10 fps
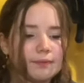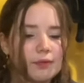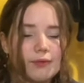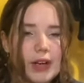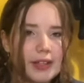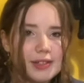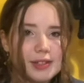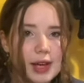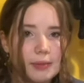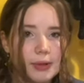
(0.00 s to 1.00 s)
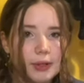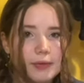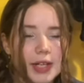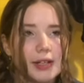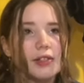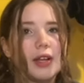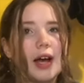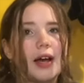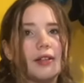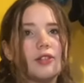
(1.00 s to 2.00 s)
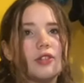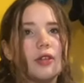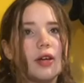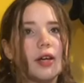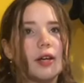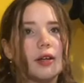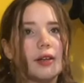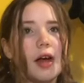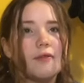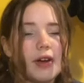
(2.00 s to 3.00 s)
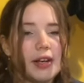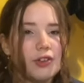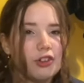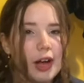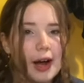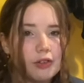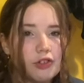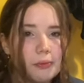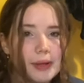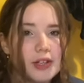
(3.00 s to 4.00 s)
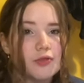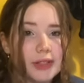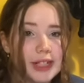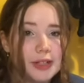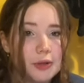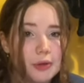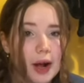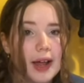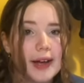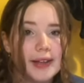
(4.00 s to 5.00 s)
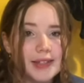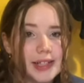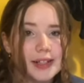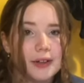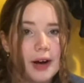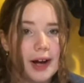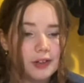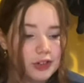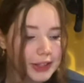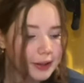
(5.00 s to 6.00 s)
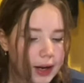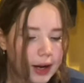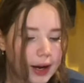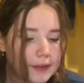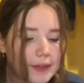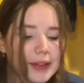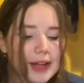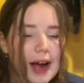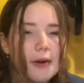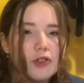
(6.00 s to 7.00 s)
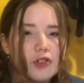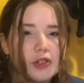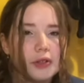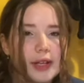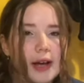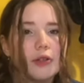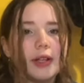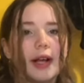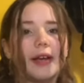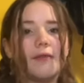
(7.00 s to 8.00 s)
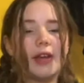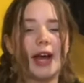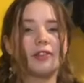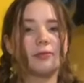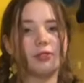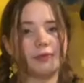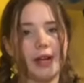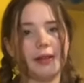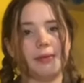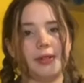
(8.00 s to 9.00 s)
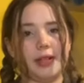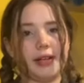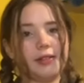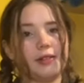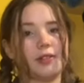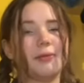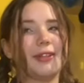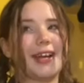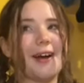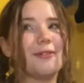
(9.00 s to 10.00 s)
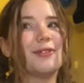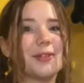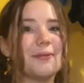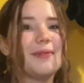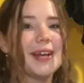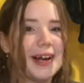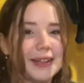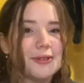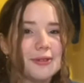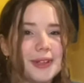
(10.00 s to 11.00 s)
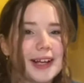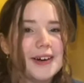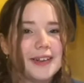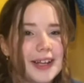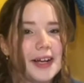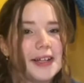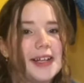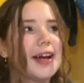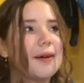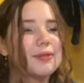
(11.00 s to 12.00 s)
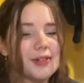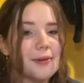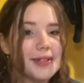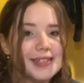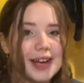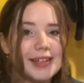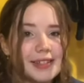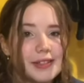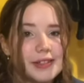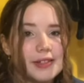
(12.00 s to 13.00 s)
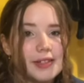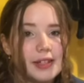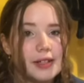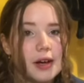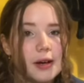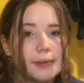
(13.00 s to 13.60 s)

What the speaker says: fantasy element of this and the adventure action bit is really cool. I like that a lot actually, and I think the characters could get good, like if they had some development, like some of the characters could be kind of cool, I can't lie. I'm so excited to see